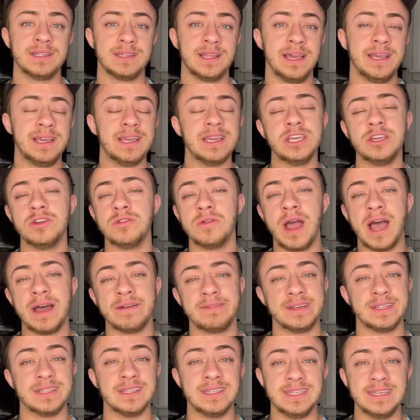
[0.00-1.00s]
like you have
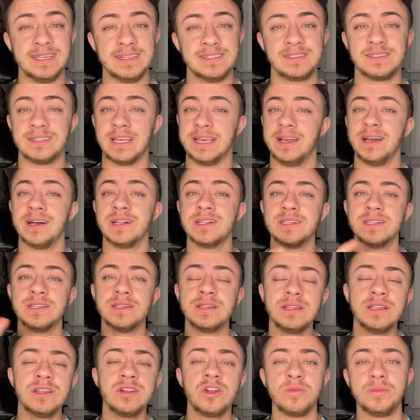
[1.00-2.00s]
at least like a
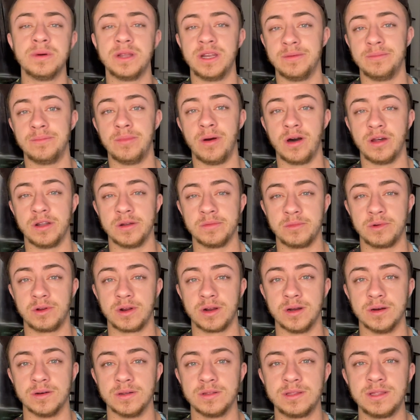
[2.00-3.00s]
little bit of bottom
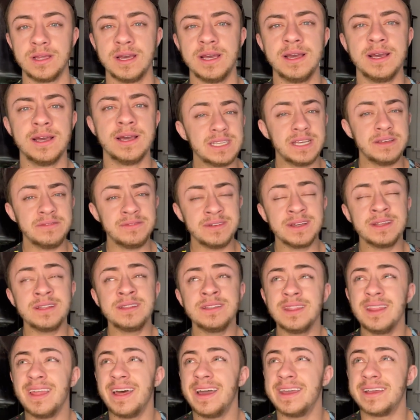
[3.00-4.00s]
growth.
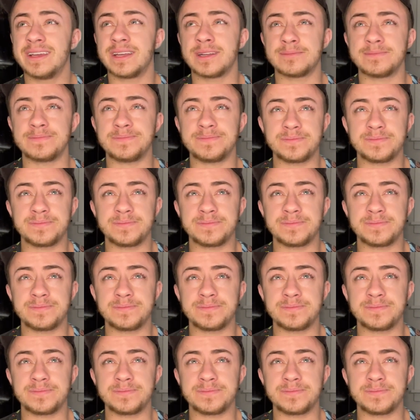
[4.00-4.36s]
Even like